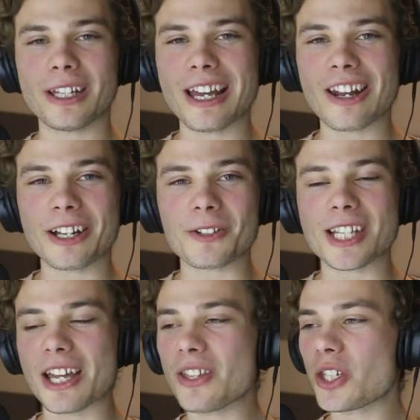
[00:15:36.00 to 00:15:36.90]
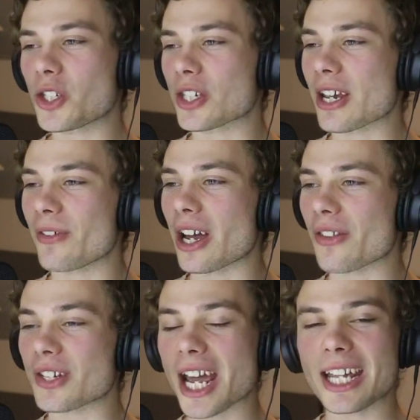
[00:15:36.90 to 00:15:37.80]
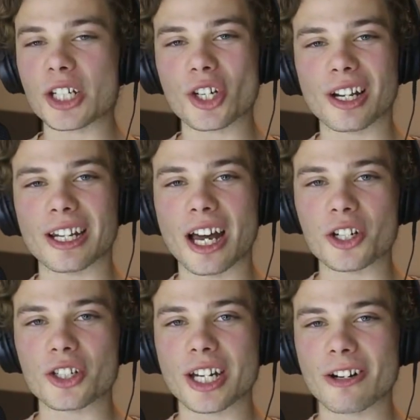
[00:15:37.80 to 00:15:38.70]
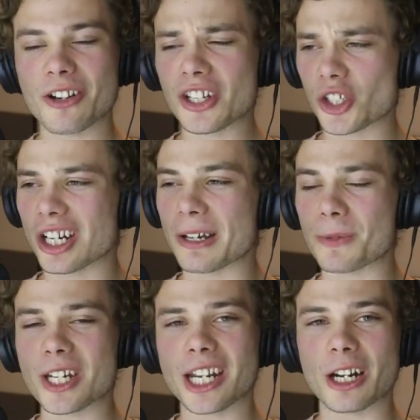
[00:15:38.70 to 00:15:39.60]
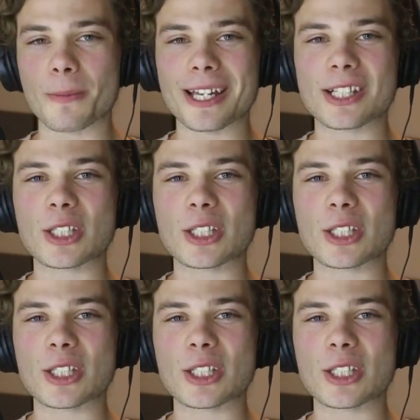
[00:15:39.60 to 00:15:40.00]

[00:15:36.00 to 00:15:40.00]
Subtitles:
yeah, like I was saying, this is just every other day in Chile and Argentina. I think Chile in particular being